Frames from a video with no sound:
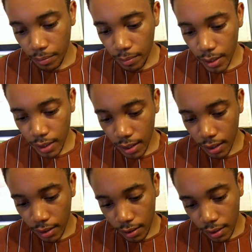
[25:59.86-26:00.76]

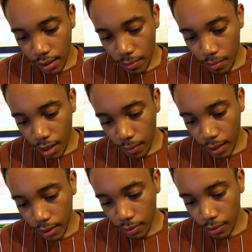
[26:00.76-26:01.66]
busy in mock
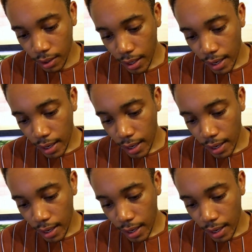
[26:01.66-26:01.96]
battles,